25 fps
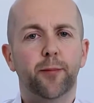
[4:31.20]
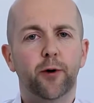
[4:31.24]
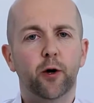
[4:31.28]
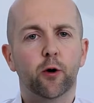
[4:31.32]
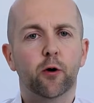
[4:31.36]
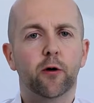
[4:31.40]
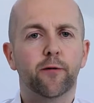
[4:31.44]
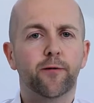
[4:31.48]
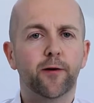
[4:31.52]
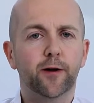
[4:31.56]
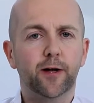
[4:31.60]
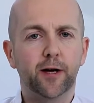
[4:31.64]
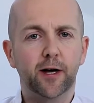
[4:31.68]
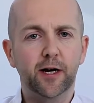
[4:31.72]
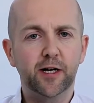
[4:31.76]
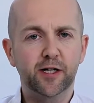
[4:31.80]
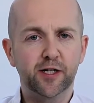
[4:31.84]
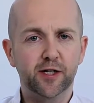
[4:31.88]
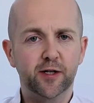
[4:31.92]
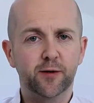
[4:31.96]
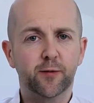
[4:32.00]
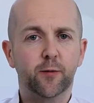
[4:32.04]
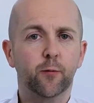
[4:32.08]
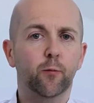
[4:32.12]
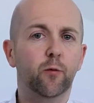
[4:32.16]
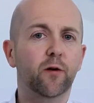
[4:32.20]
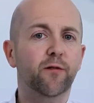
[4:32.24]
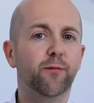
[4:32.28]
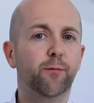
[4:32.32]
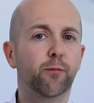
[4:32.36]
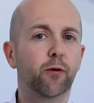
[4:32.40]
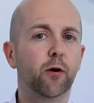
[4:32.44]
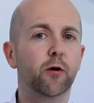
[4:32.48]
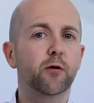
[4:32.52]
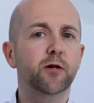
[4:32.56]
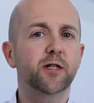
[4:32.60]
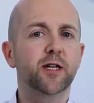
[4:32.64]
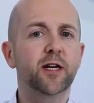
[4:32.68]
purification with
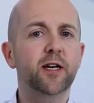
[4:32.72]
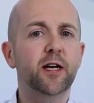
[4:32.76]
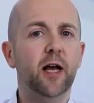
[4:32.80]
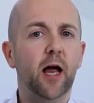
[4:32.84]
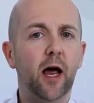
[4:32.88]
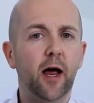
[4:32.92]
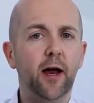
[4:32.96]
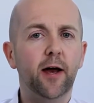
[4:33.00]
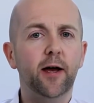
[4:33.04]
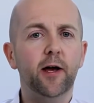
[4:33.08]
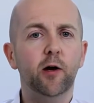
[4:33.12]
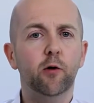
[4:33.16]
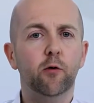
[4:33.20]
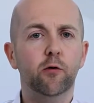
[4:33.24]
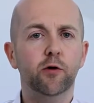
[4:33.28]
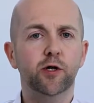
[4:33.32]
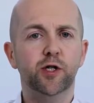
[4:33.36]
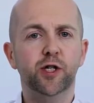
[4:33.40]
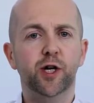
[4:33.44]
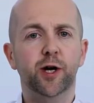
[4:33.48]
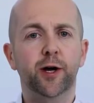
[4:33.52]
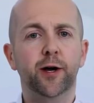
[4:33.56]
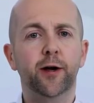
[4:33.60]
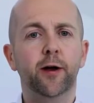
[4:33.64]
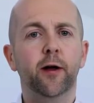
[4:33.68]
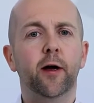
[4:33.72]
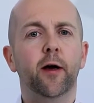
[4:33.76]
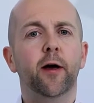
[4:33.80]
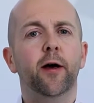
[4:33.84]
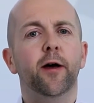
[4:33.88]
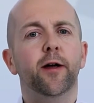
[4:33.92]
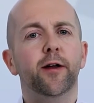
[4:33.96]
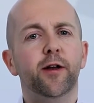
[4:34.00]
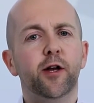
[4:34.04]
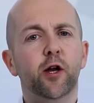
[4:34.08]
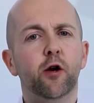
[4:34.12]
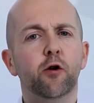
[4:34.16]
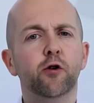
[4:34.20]
protein A or G
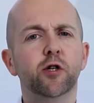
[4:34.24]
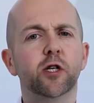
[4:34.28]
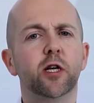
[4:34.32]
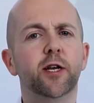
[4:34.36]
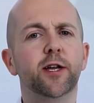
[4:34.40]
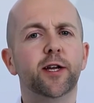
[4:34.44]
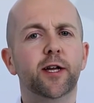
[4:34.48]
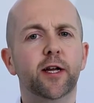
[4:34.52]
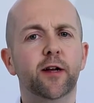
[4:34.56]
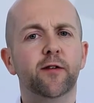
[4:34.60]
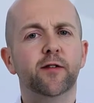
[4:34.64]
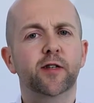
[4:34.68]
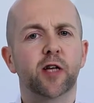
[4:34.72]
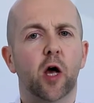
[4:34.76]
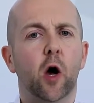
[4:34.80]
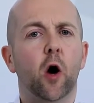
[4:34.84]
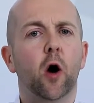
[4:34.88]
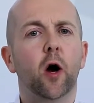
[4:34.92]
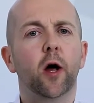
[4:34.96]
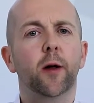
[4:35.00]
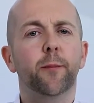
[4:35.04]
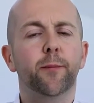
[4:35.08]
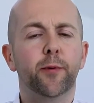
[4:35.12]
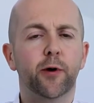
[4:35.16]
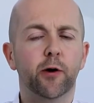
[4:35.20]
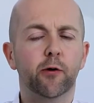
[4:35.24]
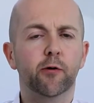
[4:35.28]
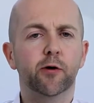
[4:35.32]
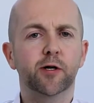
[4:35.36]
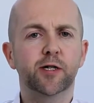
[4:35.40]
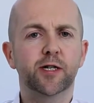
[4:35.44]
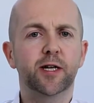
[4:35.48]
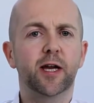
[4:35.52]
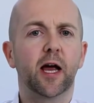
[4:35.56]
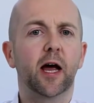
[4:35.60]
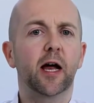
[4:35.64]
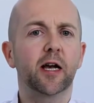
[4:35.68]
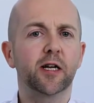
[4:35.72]
usually gives high
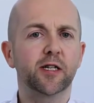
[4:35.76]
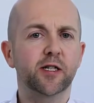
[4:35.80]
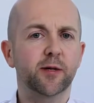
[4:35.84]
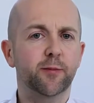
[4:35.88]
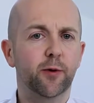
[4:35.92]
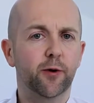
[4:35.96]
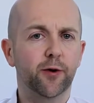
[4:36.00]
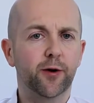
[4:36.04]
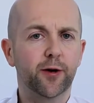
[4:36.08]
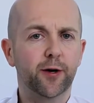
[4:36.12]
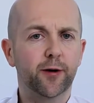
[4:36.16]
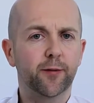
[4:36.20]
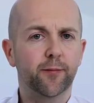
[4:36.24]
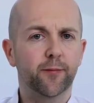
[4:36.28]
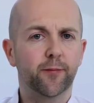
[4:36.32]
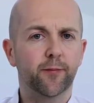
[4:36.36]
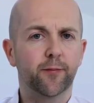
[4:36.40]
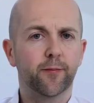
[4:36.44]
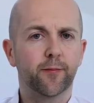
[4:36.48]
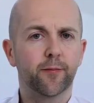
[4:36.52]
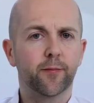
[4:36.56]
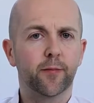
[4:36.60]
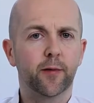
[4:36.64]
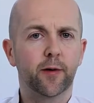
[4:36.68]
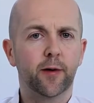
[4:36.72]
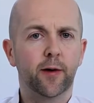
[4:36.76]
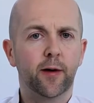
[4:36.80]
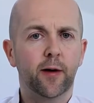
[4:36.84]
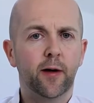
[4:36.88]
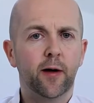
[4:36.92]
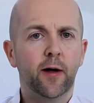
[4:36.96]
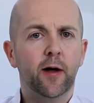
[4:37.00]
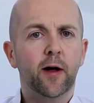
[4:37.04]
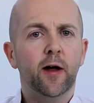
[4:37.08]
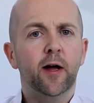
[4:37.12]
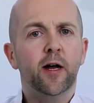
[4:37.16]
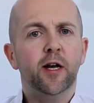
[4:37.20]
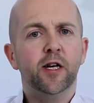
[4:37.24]
purity antibody.
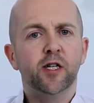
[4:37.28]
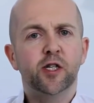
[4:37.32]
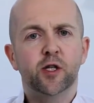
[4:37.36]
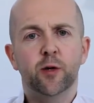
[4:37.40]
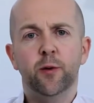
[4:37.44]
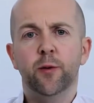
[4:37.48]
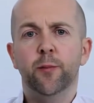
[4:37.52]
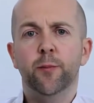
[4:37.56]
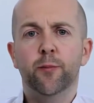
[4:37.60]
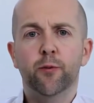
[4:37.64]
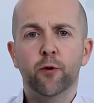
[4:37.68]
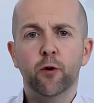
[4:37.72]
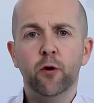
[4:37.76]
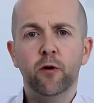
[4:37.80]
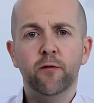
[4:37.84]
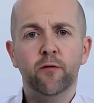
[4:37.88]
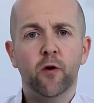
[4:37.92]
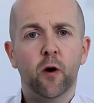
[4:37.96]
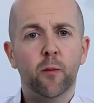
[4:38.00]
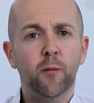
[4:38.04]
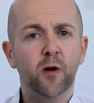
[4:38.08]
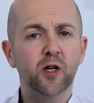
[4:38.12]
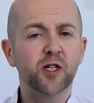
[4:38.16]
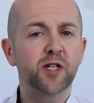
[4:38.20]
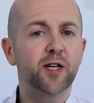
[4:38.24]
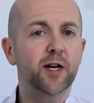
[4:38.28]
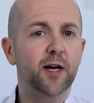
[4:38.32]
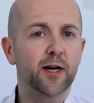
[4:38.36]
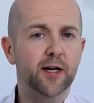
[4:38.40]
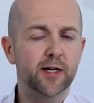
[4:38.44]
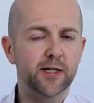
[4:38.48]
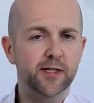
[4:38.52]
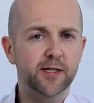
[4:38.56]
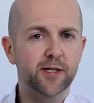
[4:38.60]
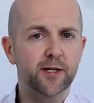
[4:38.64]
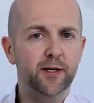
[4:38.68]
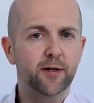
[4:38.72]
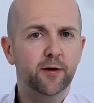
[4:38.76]
To improve
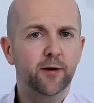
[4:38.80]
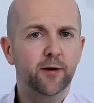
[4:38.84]
homogeneity,